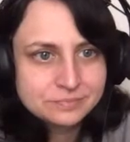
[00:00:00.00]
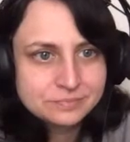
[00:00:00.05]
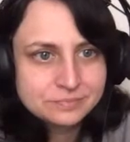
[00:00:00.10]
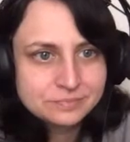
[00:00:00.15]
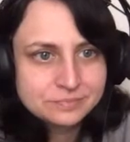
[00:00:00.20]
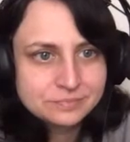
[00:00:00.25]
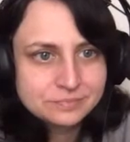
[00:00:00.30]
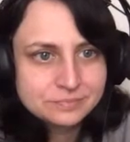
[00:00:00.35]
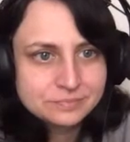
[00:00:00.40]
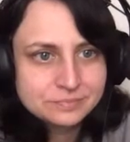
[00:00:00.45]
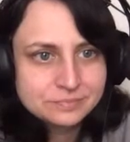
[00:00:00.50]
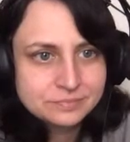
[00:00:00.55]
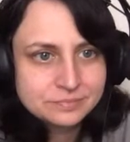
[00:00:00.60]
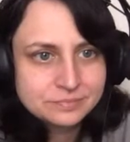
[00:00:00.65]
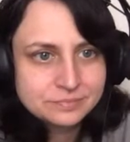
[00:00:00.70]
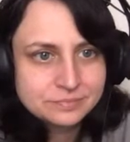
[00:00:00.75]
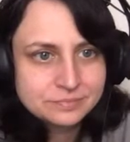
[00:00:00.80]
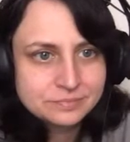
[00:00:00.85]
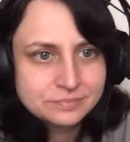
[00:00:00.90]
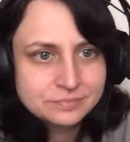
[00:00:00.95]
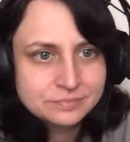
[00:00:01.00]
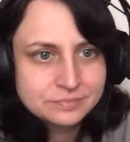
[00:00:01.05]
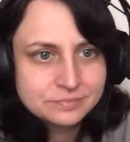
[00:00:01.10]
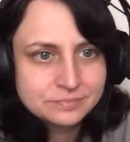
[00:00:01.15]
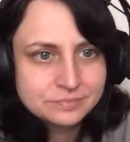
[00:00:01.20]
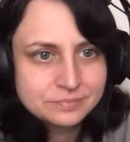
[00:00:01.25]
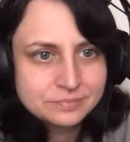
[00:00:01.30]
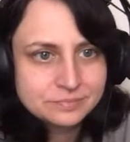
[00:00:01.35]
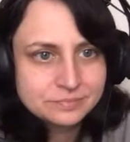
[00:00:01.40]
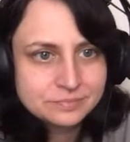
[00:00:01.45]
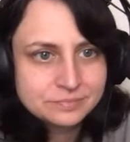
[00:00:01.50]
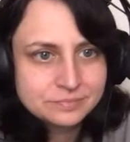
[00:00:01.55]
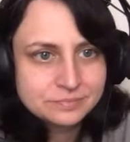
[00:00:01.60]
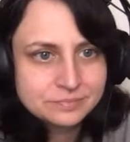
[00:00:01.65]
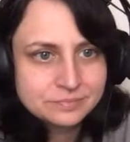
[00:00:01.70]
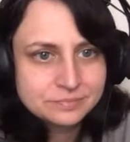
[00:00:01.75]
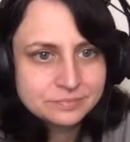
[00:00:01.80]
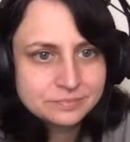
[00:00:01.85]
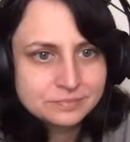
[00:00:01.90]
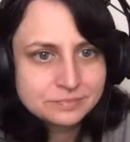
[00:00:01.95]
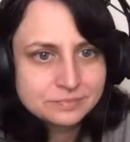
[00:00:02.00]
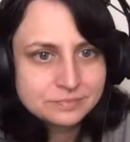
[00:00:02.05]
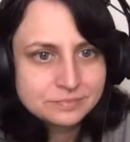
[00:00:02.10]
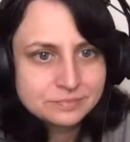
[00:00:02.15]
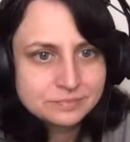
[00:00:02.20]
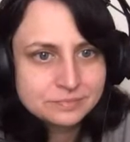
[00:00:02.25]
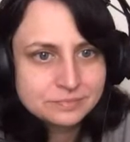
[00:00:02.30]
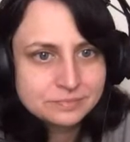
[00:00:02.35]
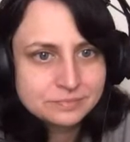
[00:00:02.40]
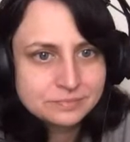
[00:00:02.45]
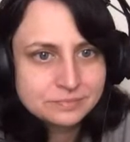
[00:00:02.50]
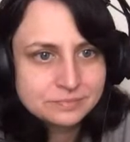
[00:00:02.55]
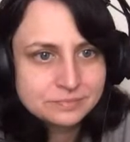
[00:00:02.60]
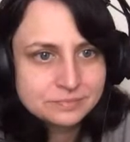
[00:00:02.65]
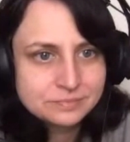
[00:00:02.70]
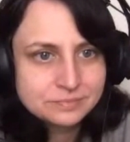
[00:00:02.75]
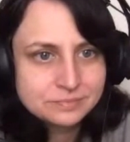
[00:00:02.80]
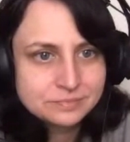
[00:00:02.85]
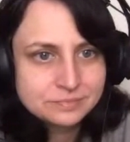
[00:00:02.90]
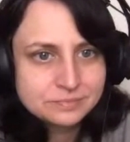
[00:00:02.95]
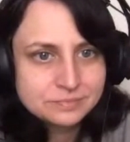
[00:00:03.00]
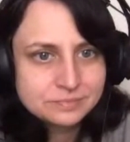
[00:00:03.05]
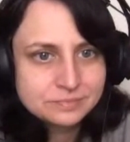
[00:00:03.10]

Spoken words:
This person isn't speaking.